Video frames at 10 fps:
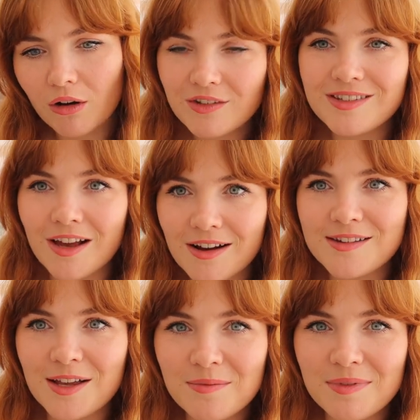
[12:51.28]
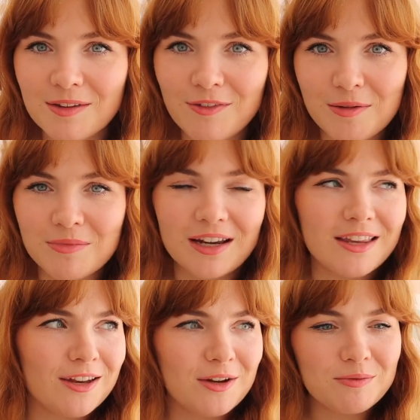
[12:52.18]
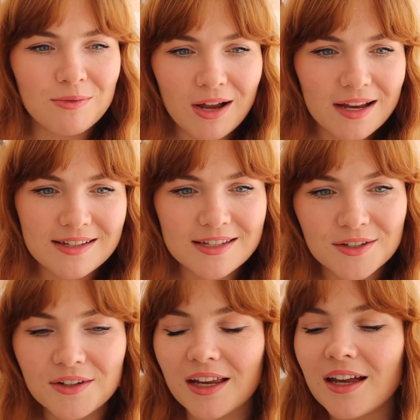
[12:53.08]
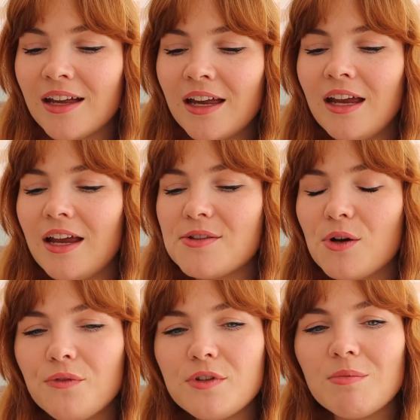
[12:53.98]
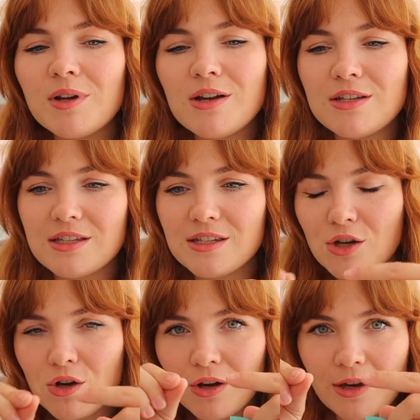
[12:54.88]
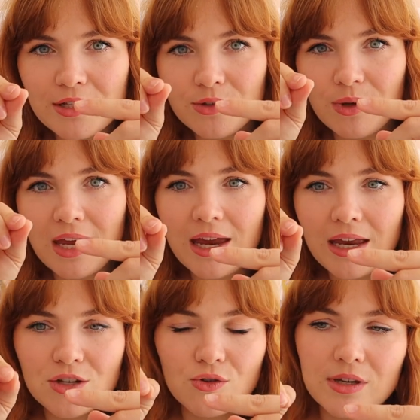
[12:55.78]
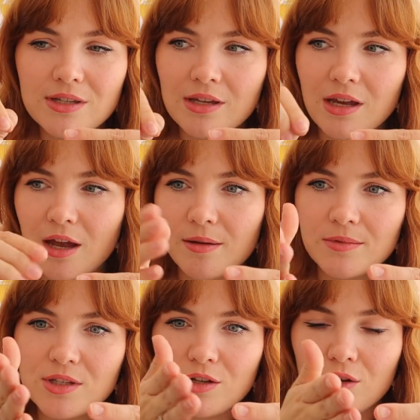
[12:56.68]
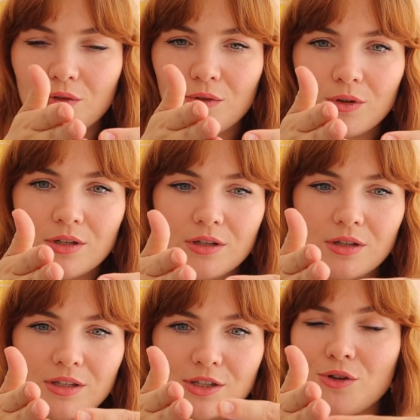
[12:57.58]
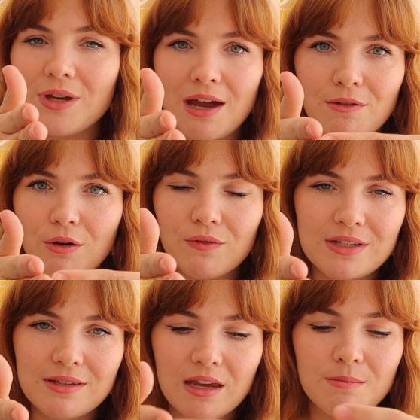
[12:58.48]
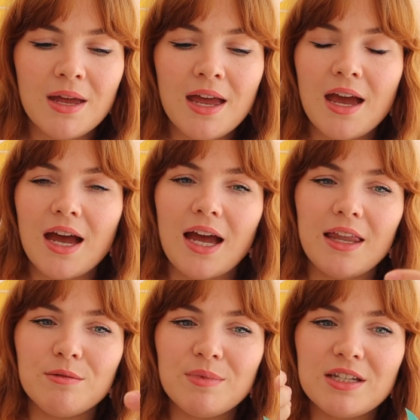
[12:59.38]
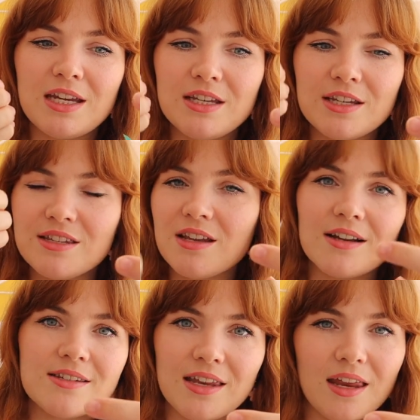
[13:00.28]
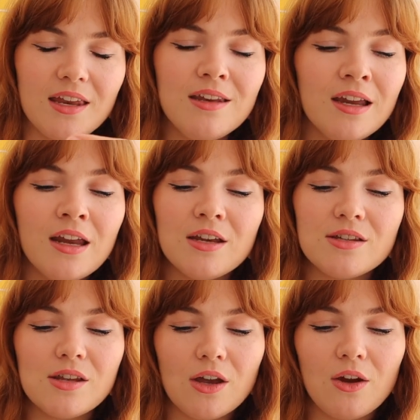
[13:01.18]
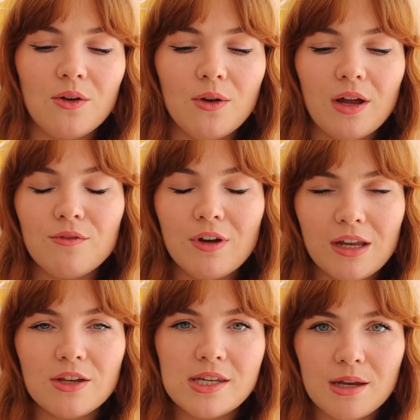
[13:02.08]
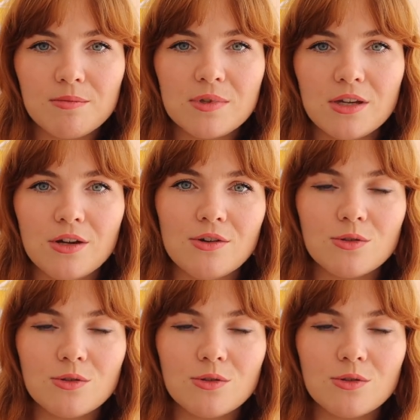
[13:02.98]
sucks up the fabric and you're like why is it doing that it's often because it's too close to an edge or it's um, too too narrow of a seam and the machine just sucks it in so a really good tip to